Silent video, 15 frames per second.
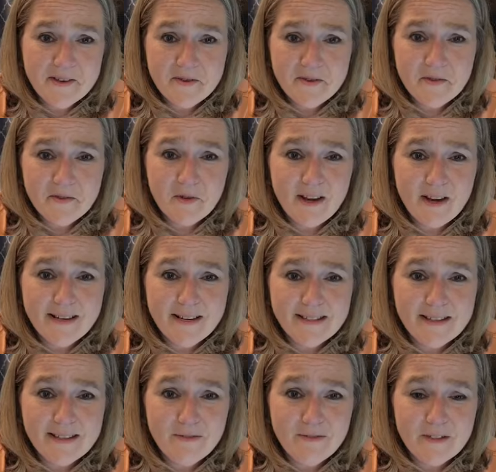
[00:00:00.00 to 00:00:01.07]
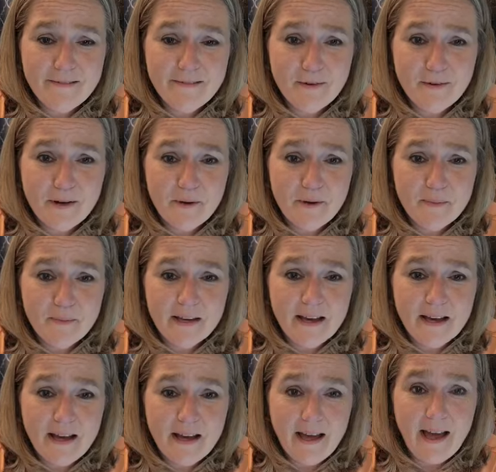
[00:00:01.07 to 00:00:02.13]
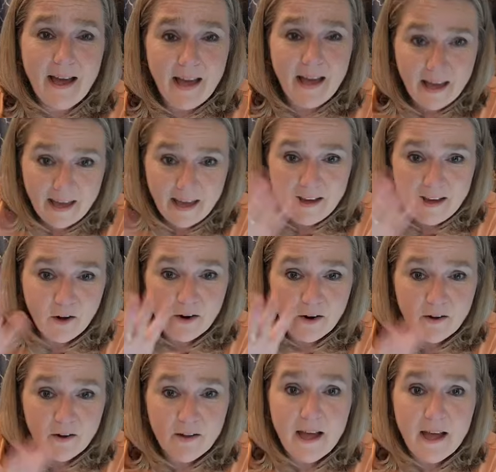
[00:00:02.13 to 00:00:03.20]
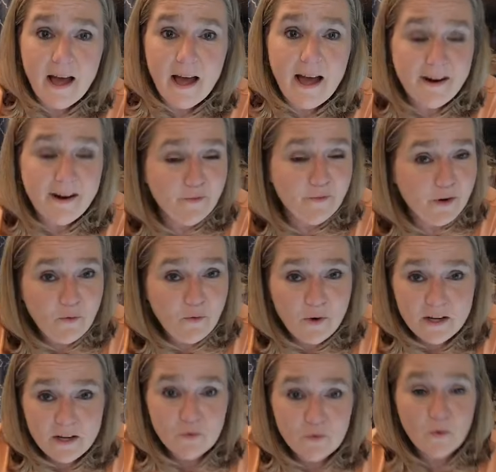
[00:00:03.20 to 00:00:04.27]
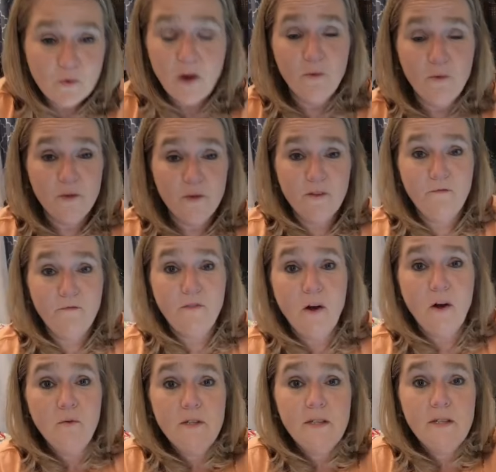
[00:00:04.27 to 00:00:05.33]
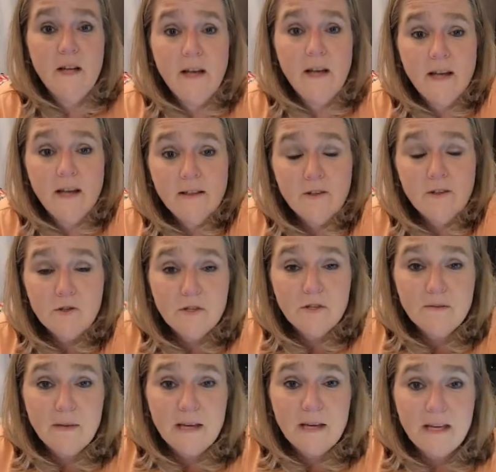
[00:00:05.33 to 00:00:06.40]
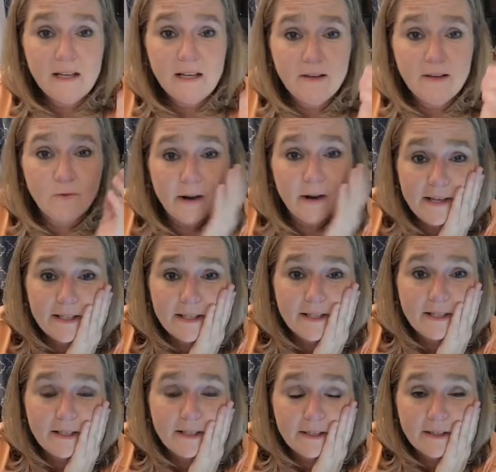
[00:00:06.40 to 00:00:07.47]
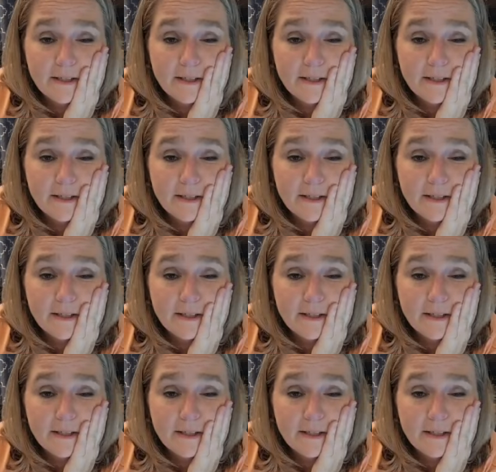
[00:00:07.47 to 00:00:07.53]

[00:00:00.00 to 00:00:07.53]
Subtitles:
Just trying to see if Steve will help me. Hi, girl. I don't know what is wrong with the phone tonight. There shouldn't be any reason.